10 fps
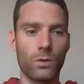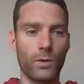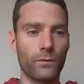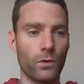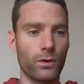
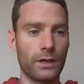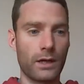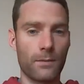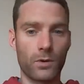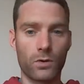we've already
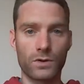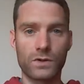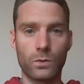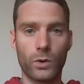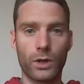come across
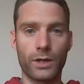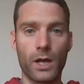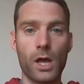the word